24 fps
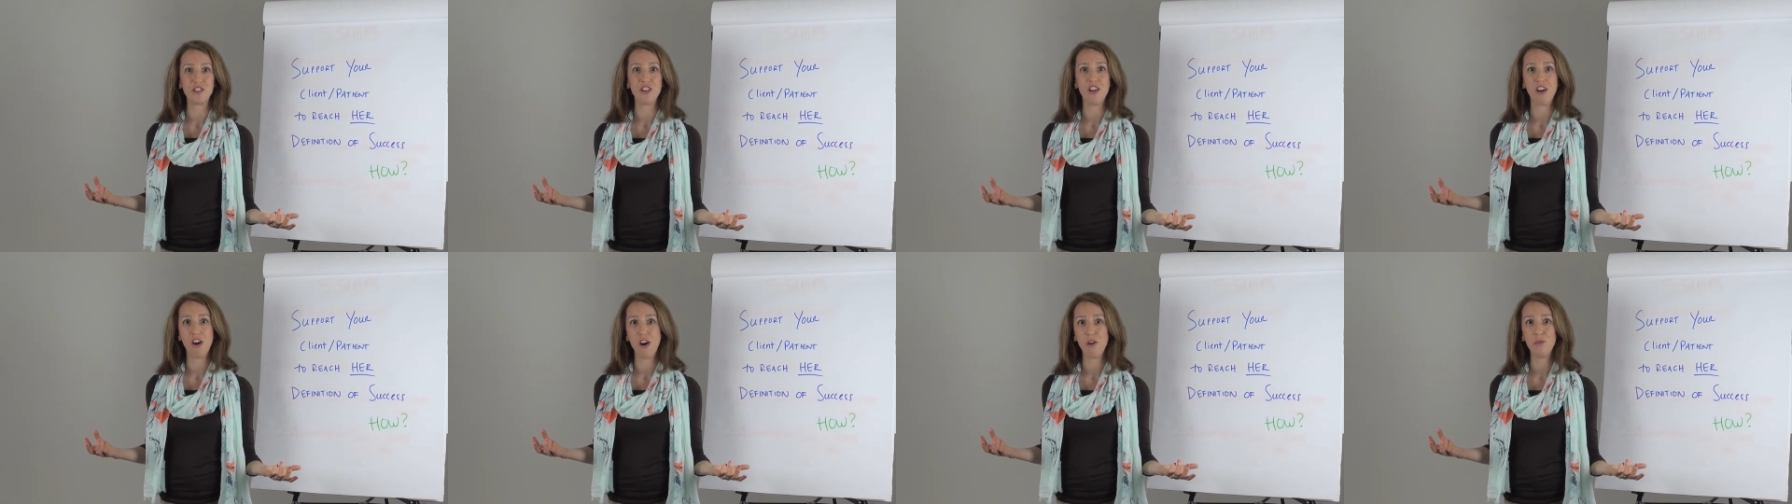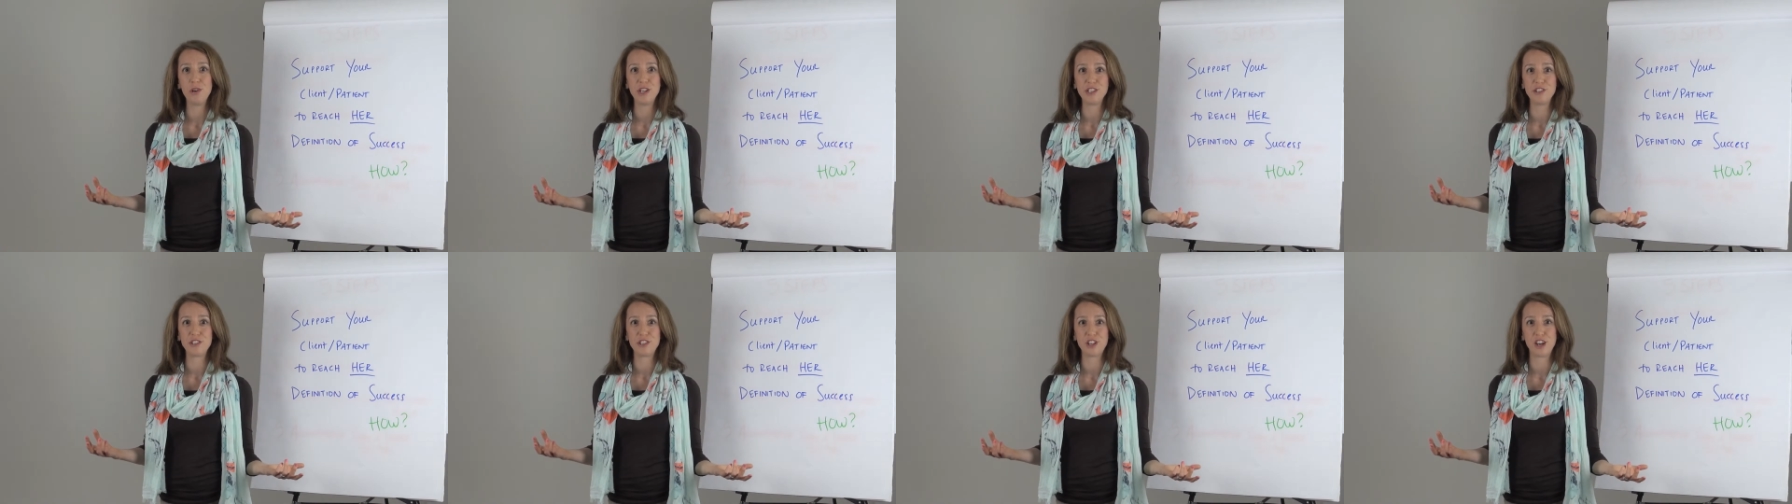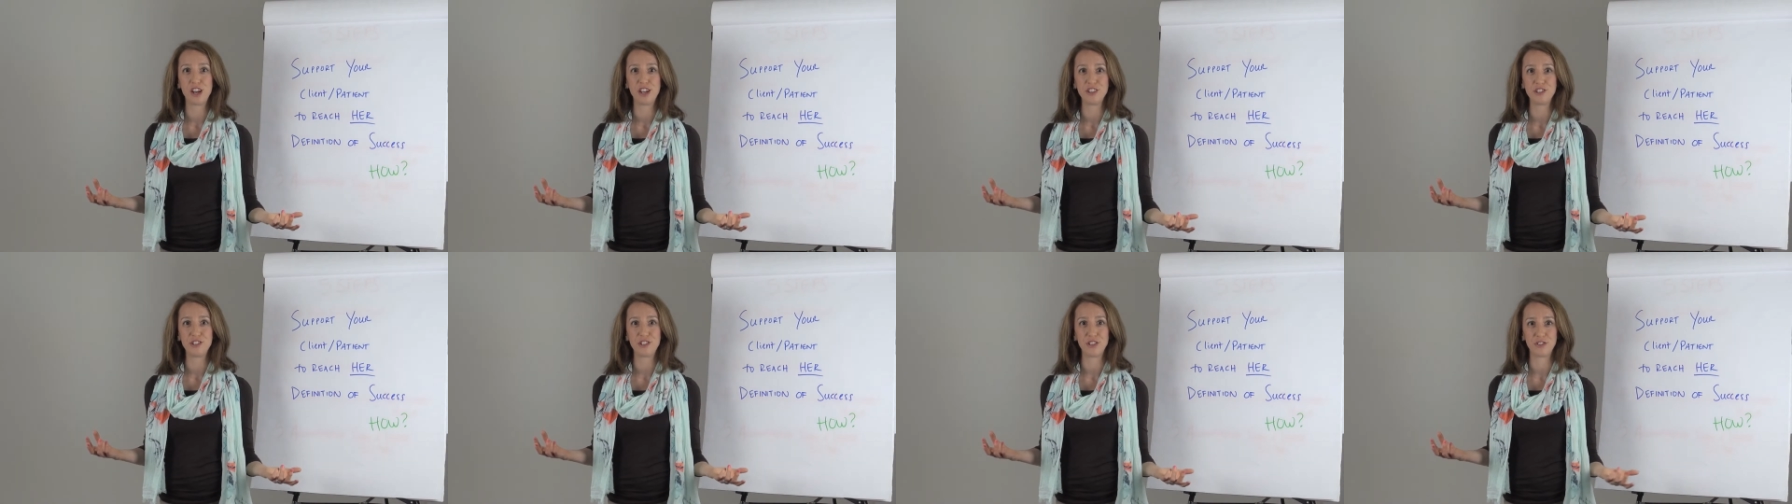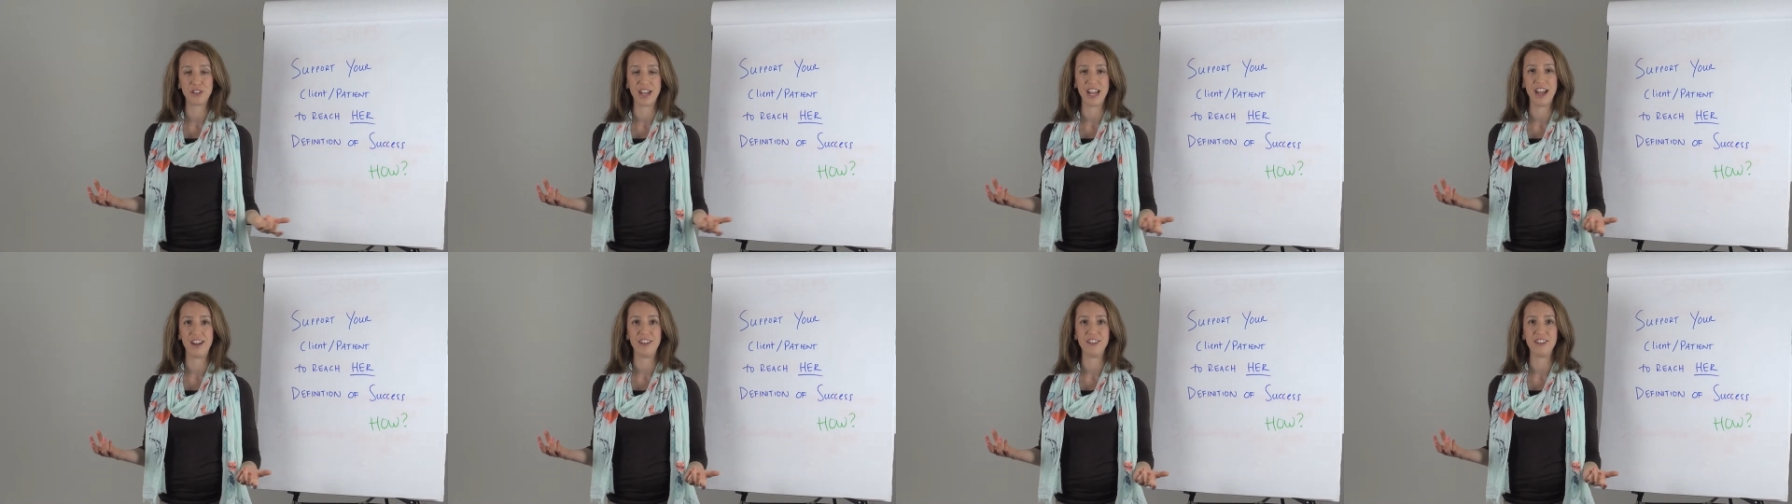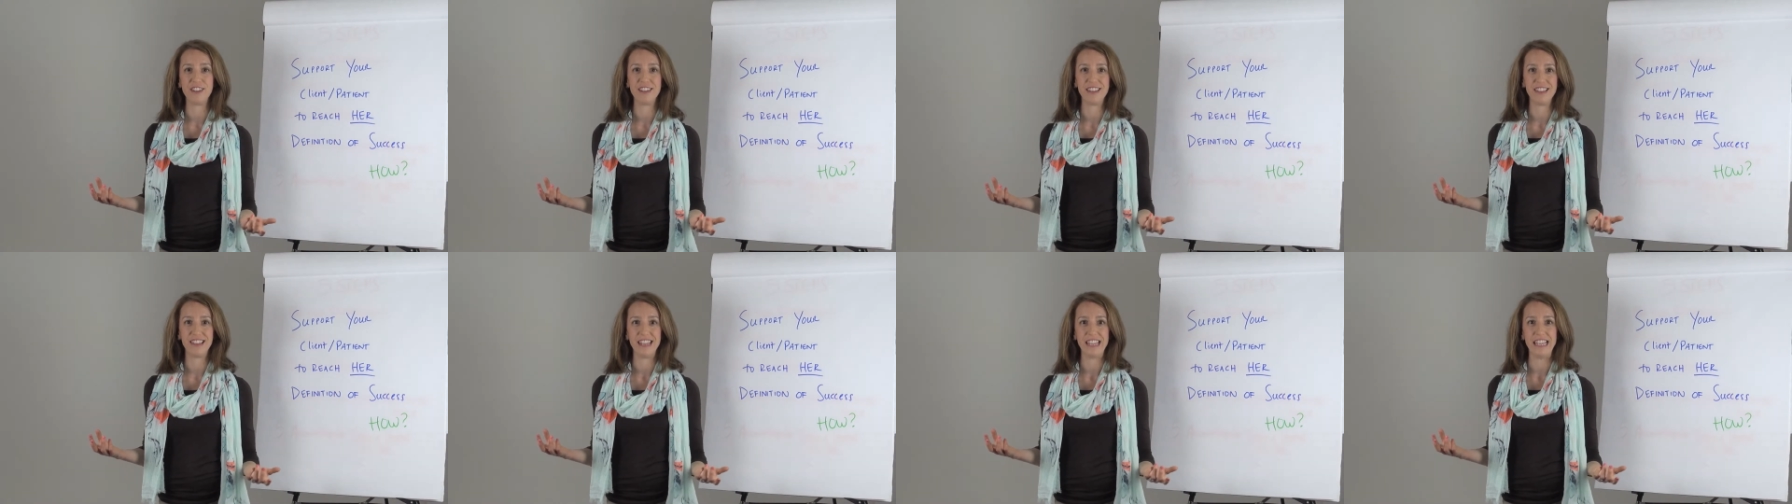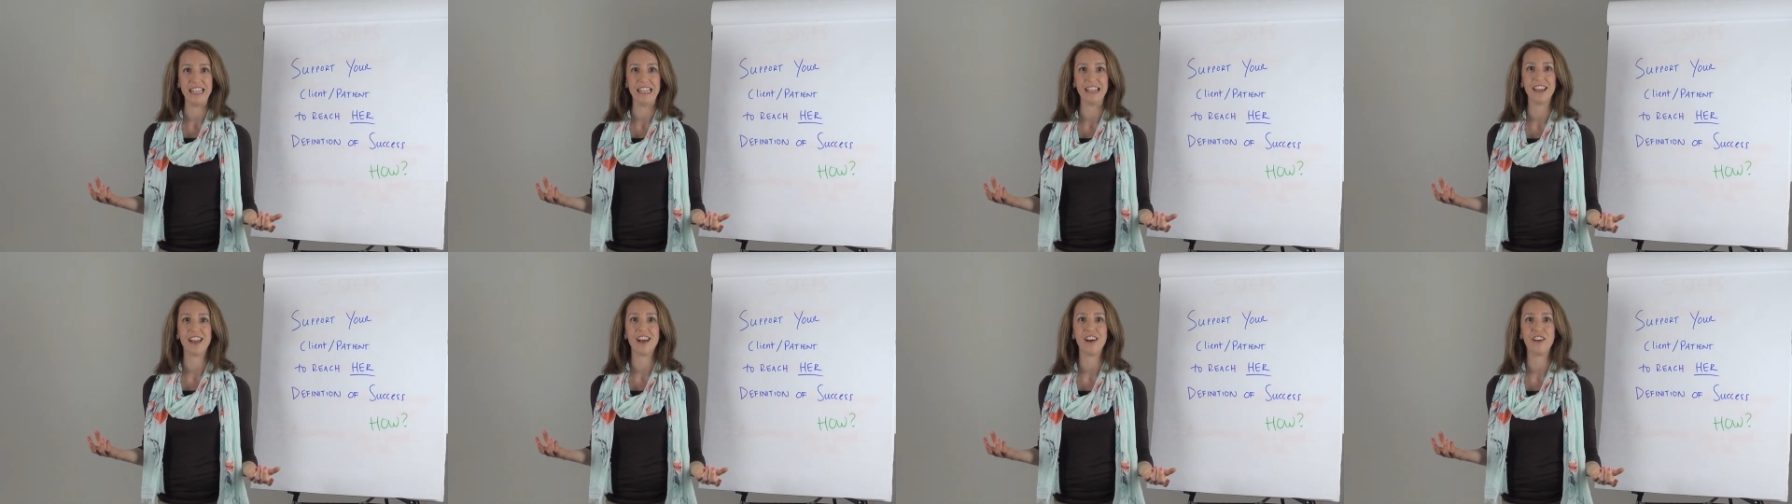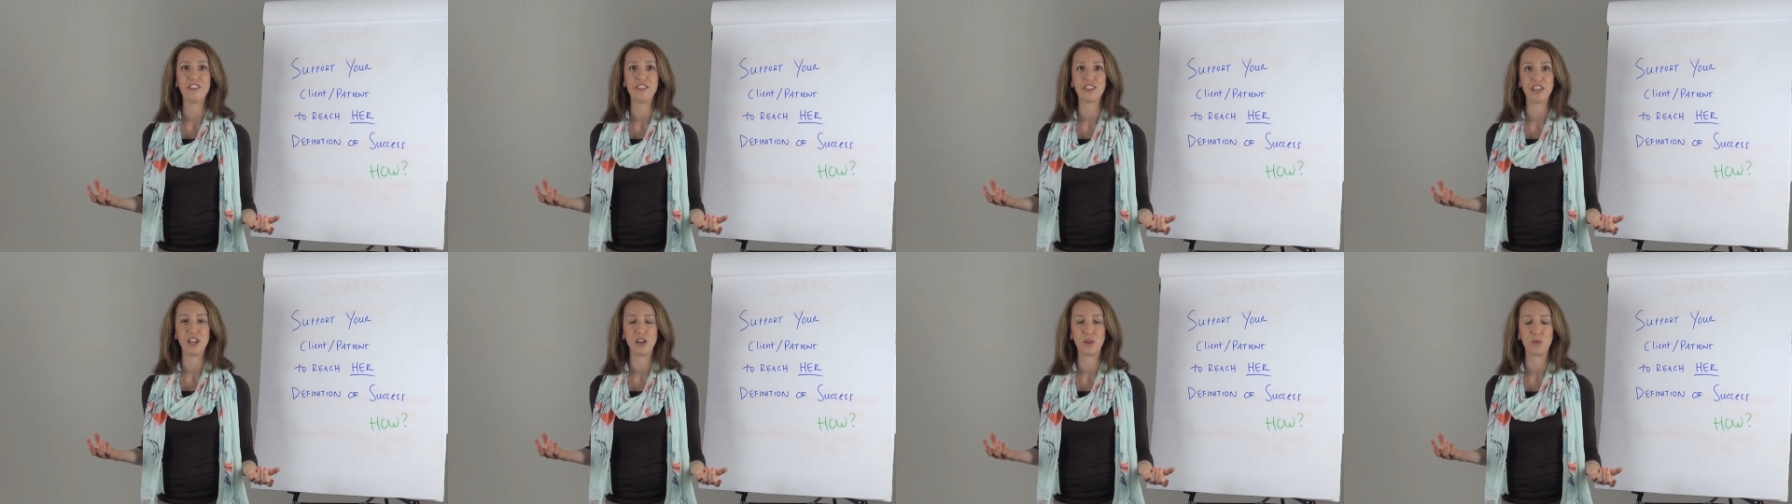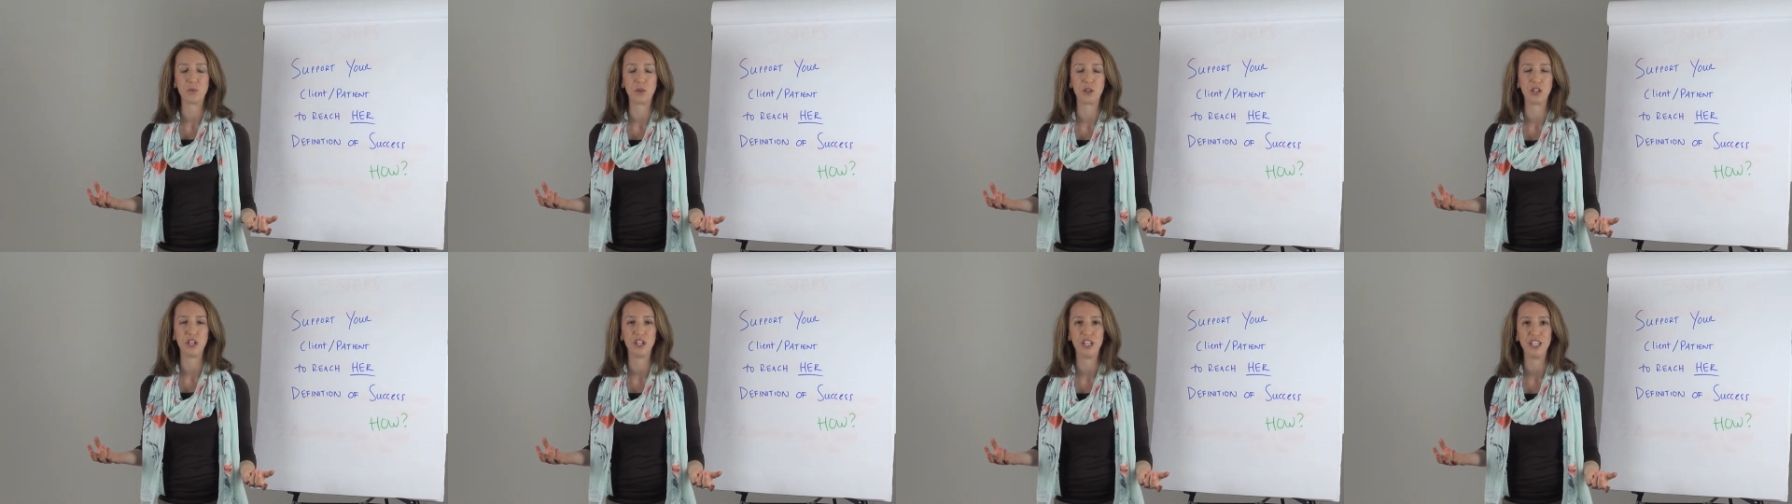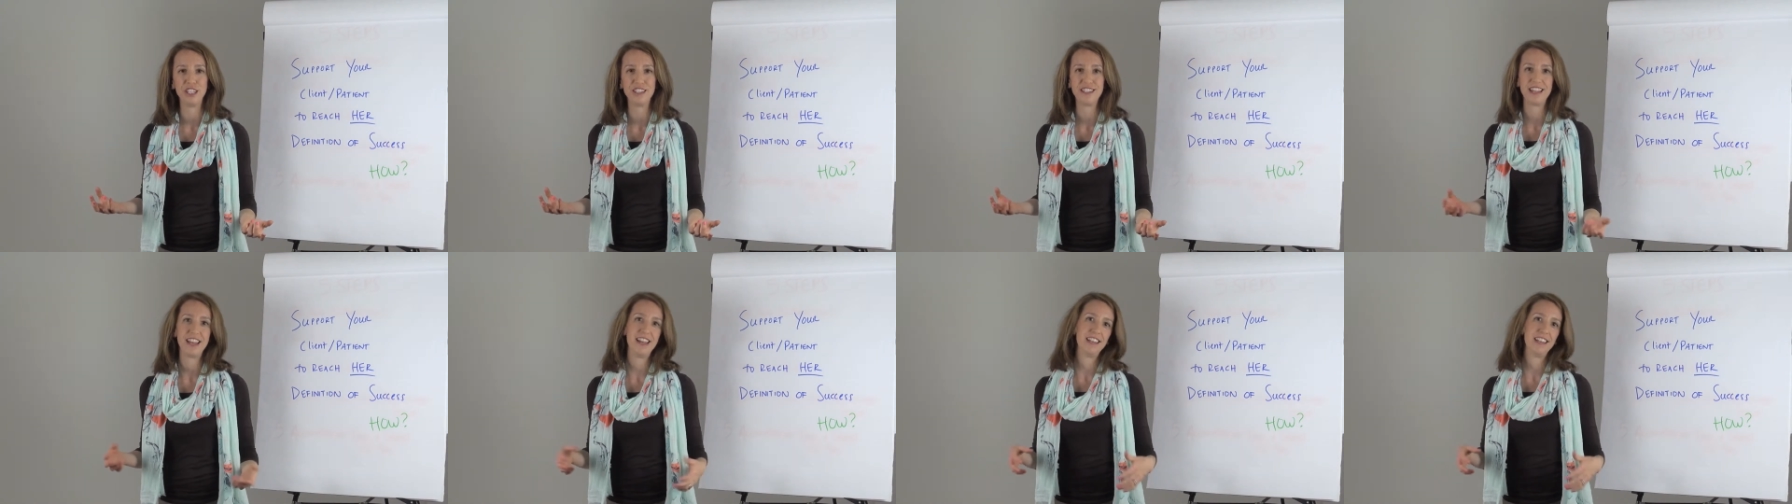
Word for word: always tossed around the healthcare world